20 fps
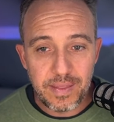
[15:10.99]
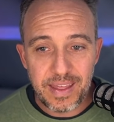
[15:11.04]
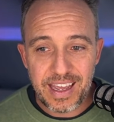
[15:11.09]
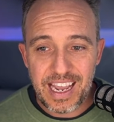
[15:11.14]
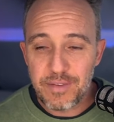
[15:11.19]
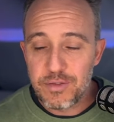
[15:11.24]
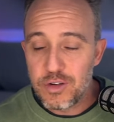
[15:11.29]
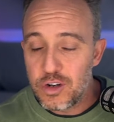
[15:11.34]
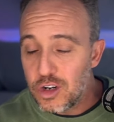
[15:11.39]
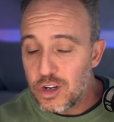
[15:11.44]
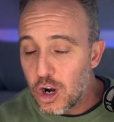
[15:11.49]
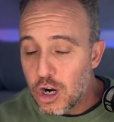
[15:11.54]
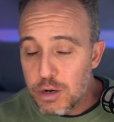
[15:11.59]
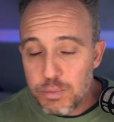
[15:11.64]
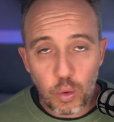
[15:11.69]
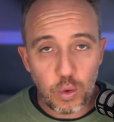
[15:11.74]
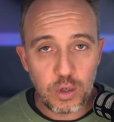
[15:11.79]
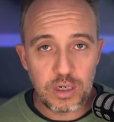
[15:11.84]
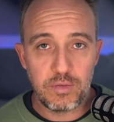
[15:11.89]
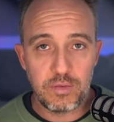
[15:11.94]
They have no
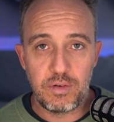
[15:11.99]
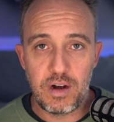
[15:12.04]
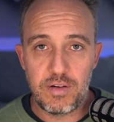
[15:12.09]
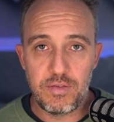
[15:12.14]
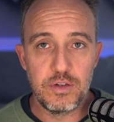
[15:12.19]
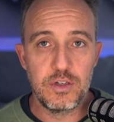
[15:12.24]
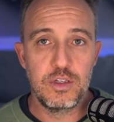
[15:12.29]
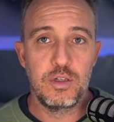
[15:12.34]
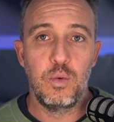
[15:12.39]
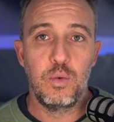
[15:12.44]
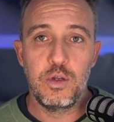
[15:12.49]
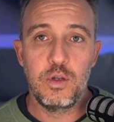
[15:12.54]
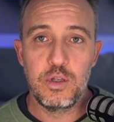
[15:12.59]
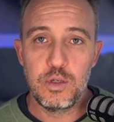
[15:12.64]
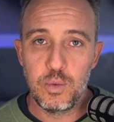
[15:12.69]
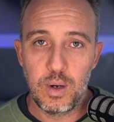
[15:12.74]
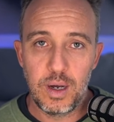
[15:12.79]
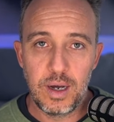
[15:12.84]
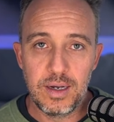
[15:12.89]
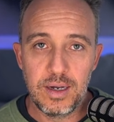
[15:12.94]
point of reference to what
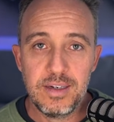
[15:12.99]
you are.